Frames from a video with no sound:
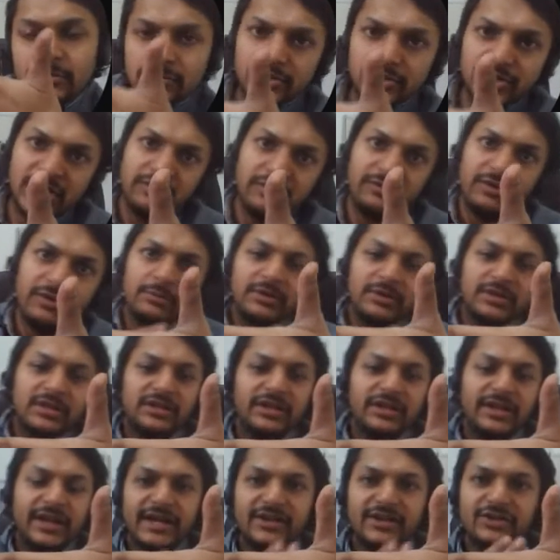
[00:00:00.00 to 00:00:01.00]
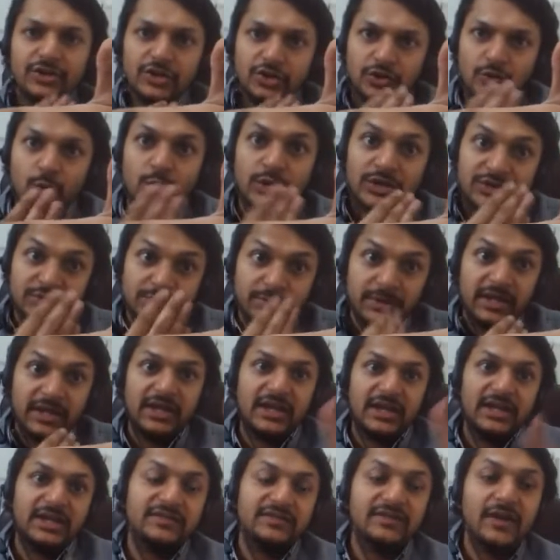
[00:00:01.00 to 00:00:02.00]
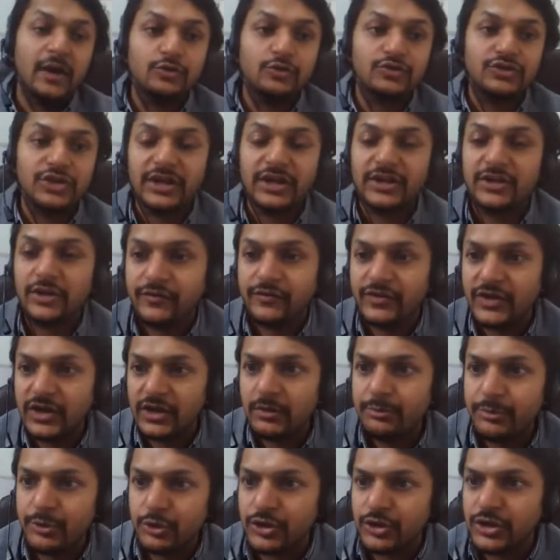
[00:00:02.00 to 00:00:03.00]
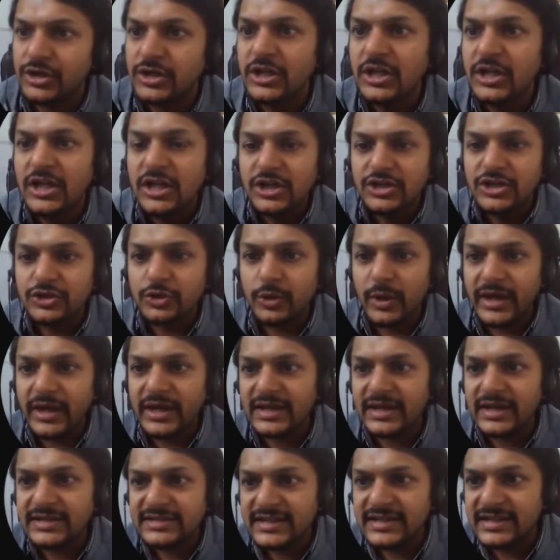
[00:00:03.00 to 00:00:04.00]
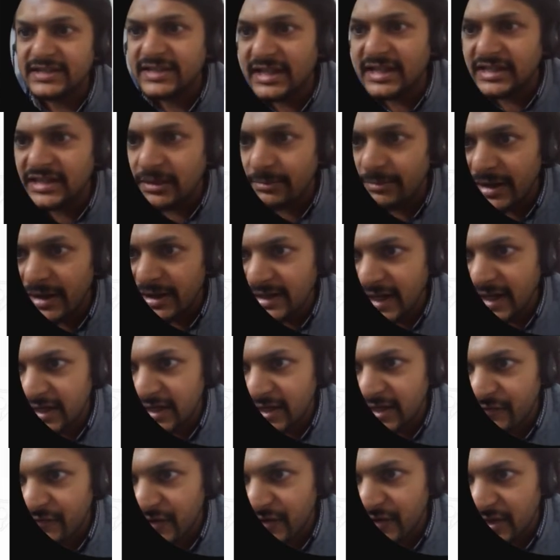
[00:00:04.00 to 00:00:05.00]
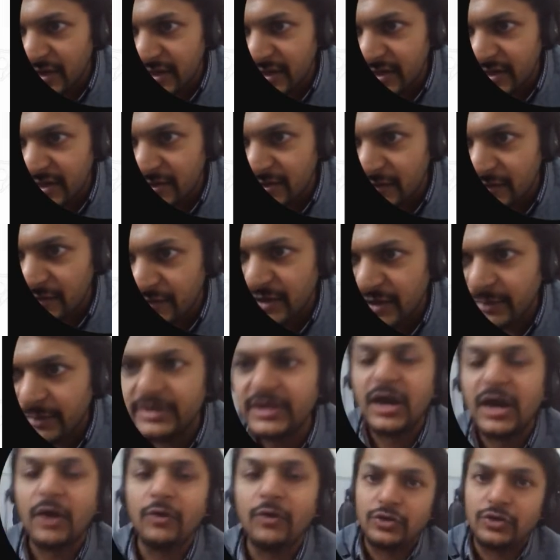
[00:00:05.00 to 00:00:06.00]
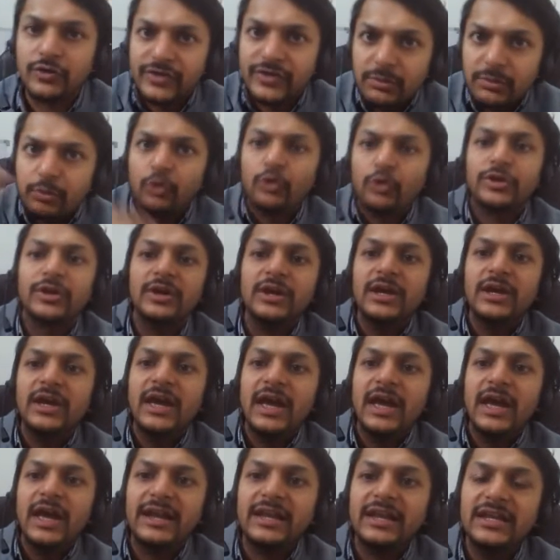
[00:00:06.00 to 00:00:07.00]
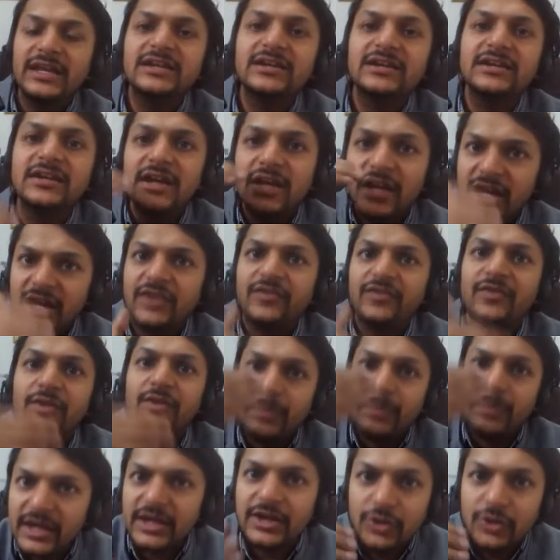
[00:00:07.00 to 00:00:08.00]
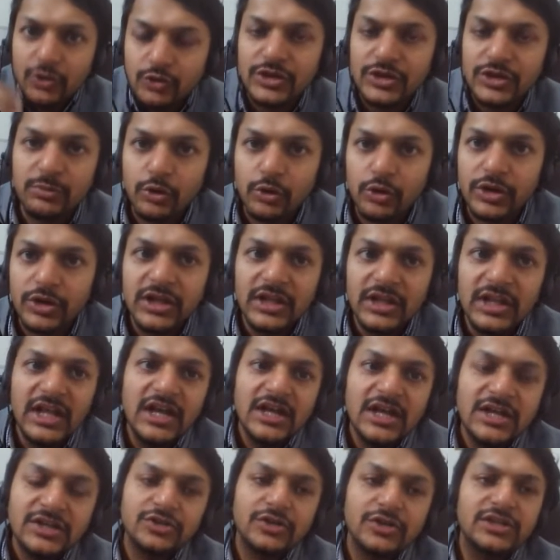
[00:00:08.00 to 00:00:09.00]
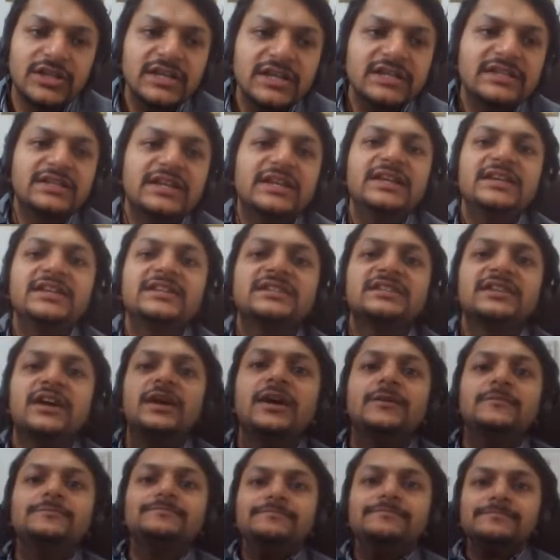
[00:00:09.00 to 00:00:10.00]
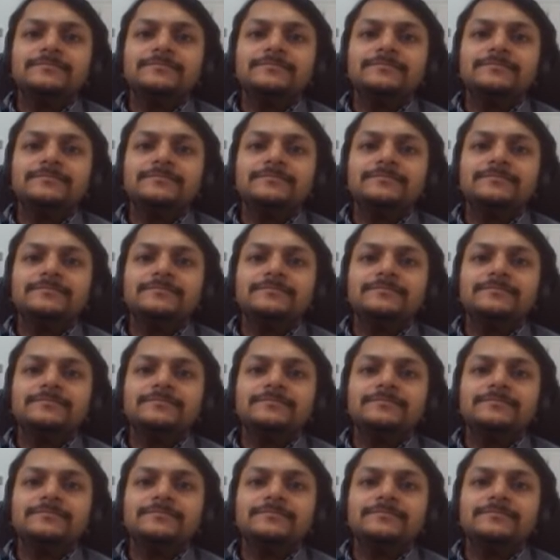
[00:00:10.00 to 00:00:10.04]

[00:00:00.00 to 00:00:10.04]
giving me the direction towards me. It is outside of the computer, so I can say that the magnetic field here will be out of the board and here it will be into the board. So this is a